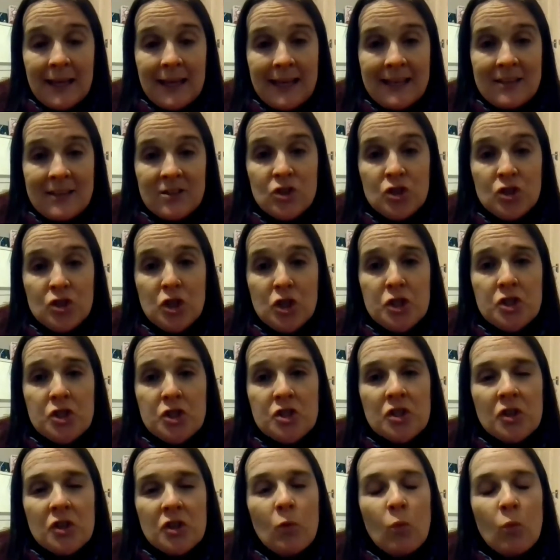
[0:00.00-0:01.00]
It's
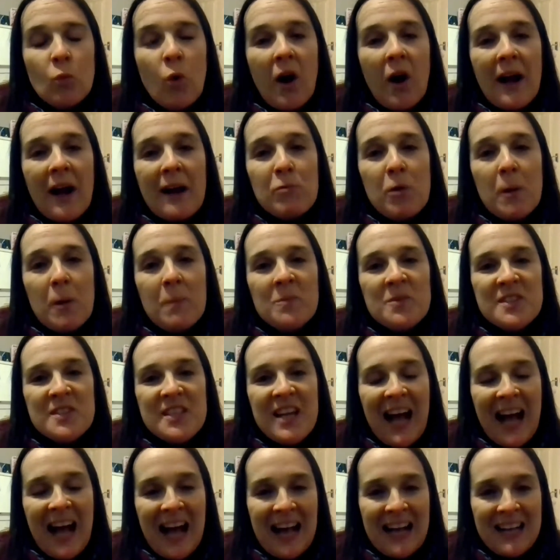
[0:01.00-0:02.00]
just what I want
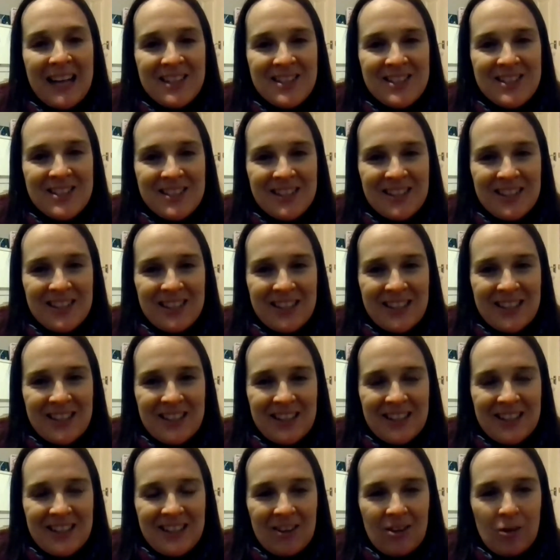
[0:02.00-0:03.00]
to add
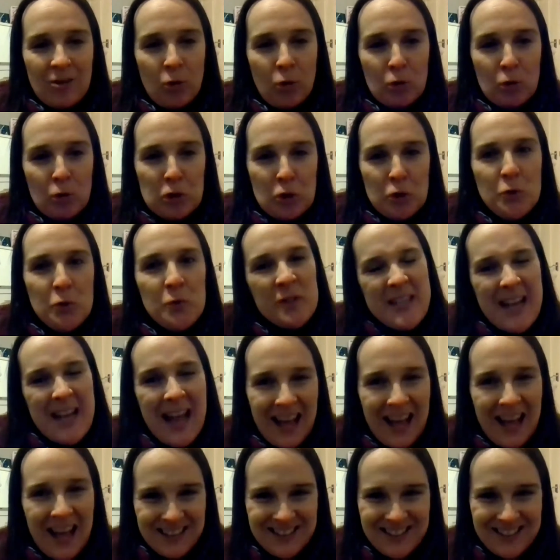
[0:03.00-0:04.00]
or lose
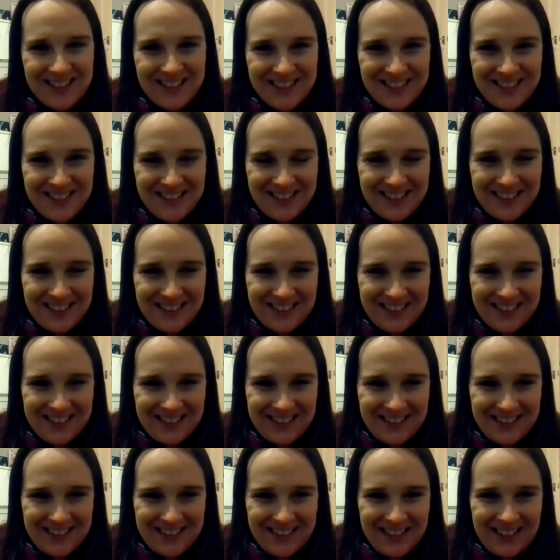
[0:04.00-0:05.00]
next.
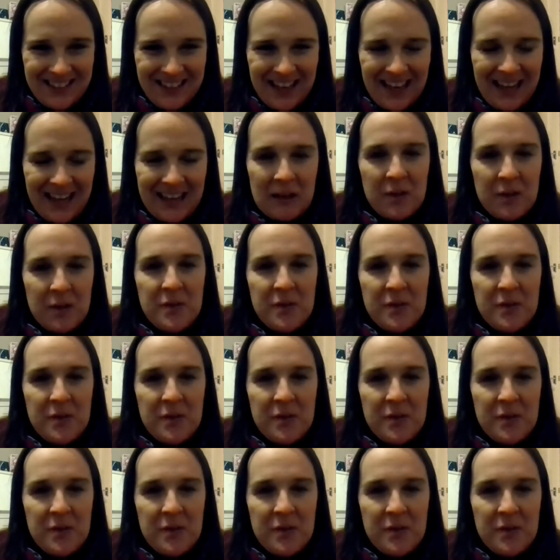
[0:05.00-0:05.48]
And